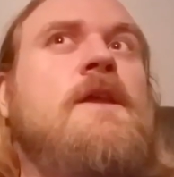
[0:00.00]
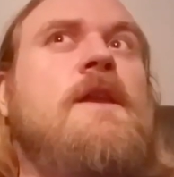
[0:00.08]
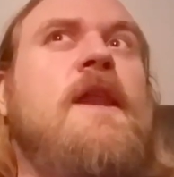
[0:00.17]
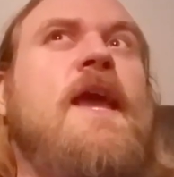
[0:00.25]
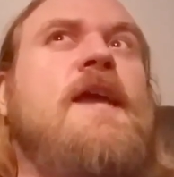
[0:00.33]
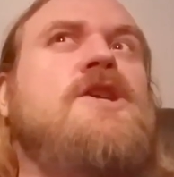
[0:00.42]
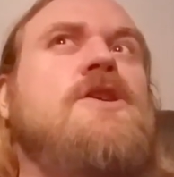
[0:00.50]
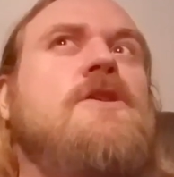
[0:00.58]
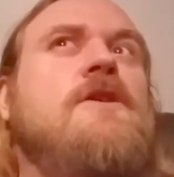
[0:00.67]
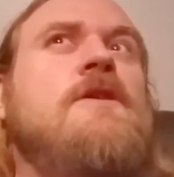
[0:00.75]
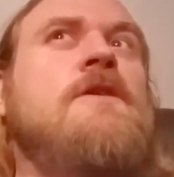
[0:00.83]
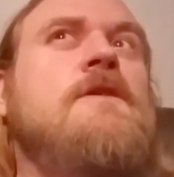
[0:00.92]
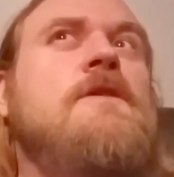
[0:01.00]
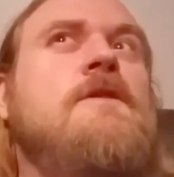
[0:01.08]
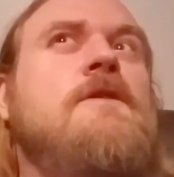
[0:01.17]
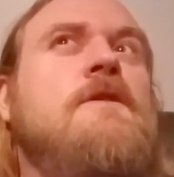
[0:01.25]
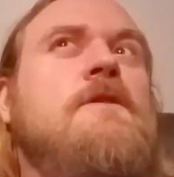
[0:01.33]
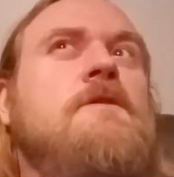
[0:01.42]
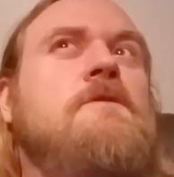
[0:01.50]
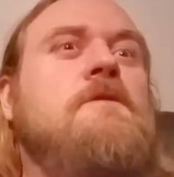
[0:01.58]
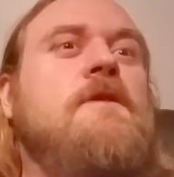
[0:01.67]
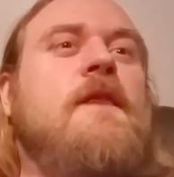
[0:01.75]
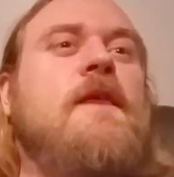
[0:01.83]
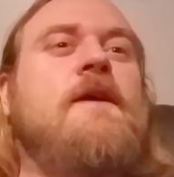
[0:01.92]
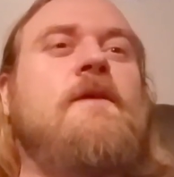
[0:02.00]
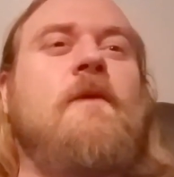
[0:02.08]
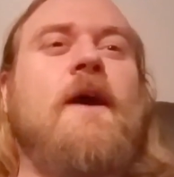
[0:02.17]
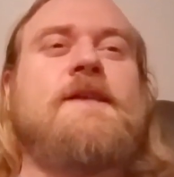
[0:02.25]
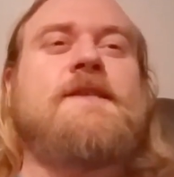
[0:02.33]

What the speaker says: nature? Why